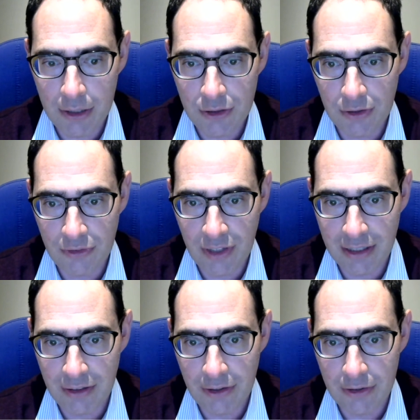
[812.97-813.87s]
I do
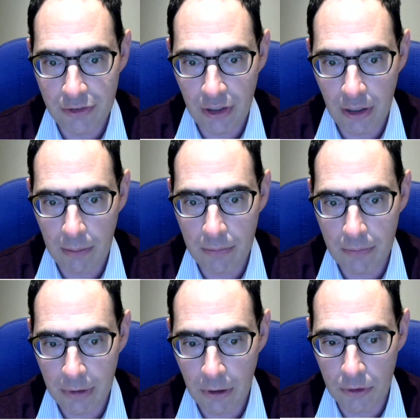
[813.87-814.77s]
think
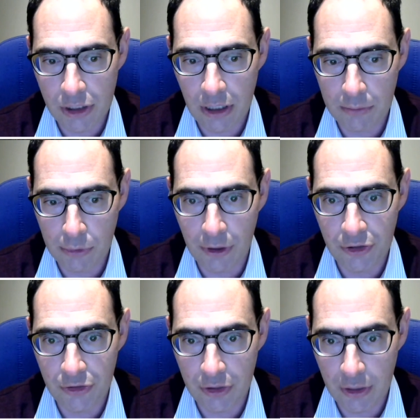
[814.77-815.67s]
that long-term
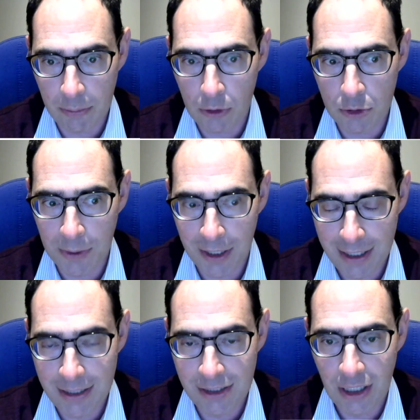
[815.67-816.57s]
prices at the bulge
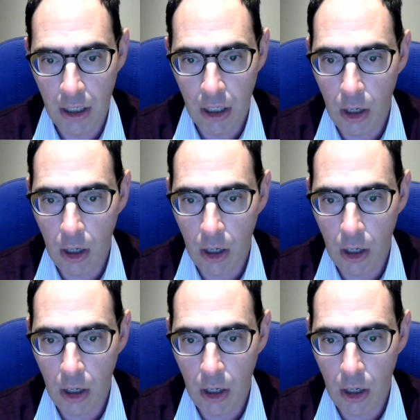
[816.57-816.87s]
brackets